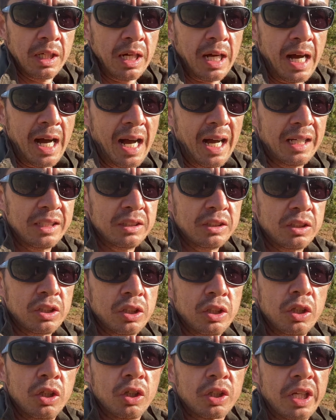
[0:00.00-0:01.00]
and
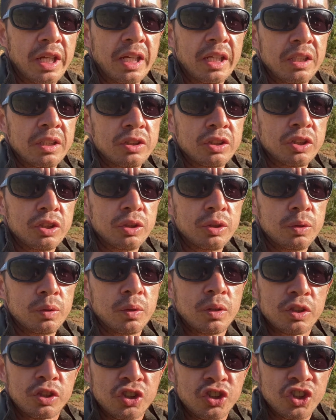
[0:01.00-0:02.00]
looking to
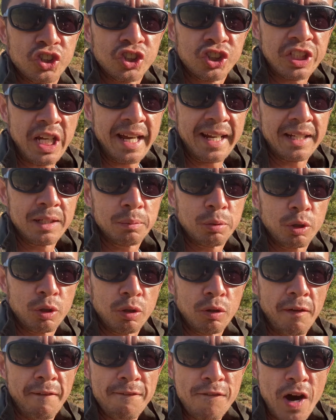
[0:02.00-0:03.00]

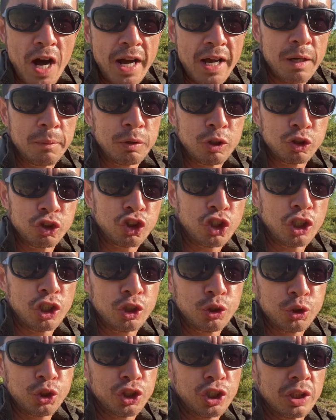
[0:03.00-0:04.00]
sustainable, viable
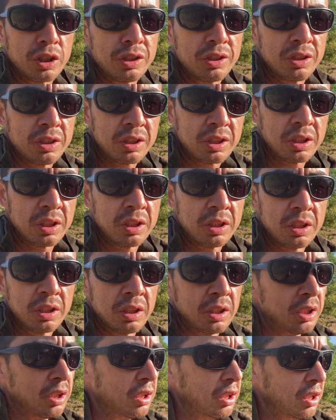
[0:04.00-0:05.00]
solutions
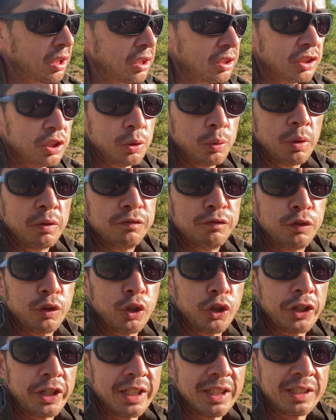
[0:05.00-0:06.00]
to
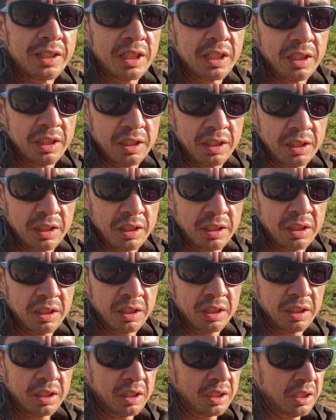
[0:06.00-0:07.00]
avoid
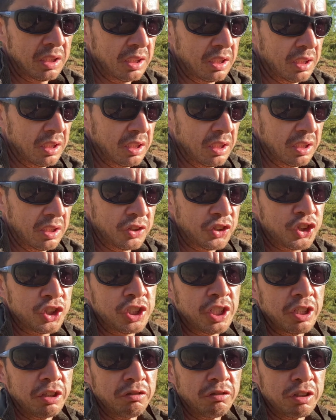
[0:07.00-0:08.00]

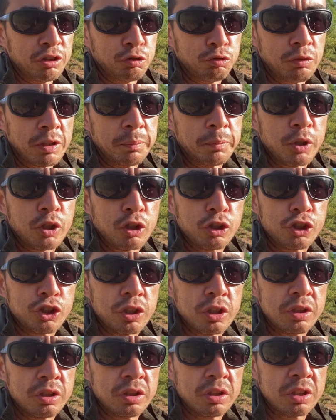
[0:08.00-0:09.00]
serious
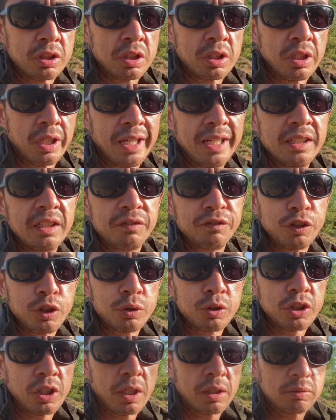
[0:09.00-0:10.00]
repercussions in the
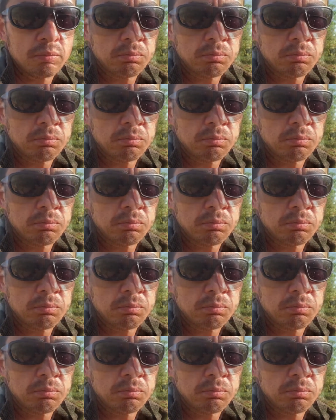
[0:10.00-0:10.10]
future.